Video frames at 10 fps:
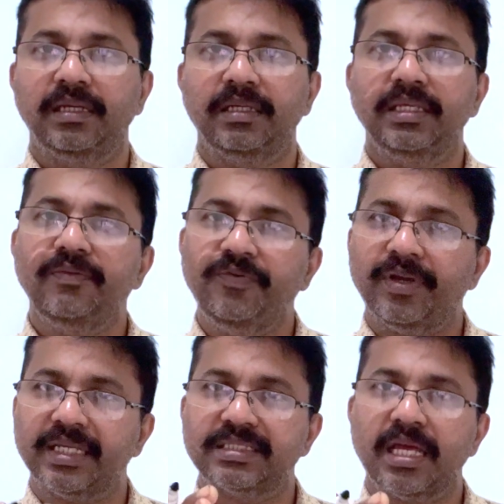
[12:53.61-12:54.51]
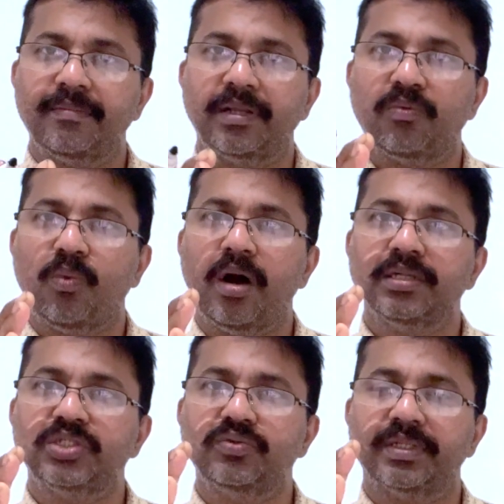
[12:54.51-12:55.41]
If your examiner
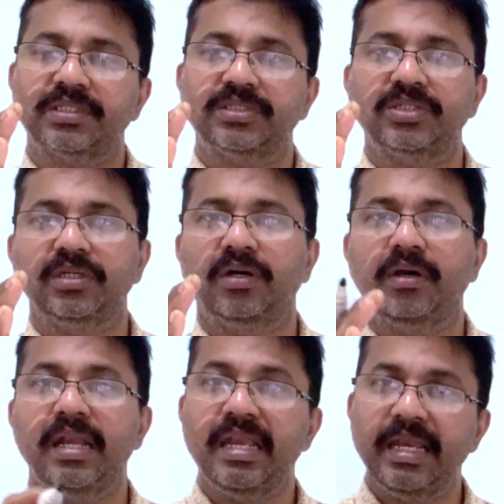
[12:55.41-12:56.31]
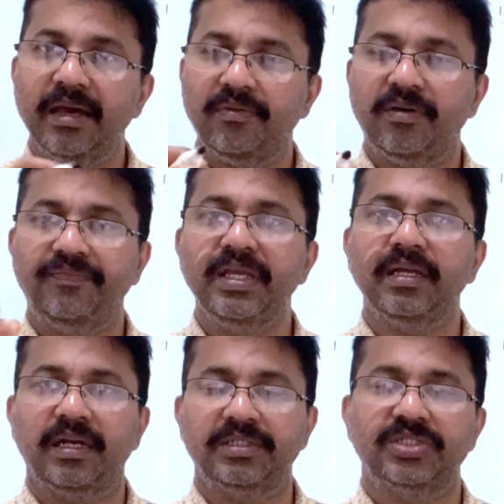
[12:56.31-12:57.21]
wants to assess your level of
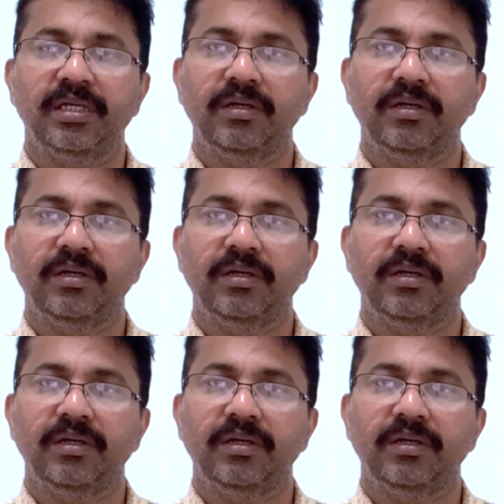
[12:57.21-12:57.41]
English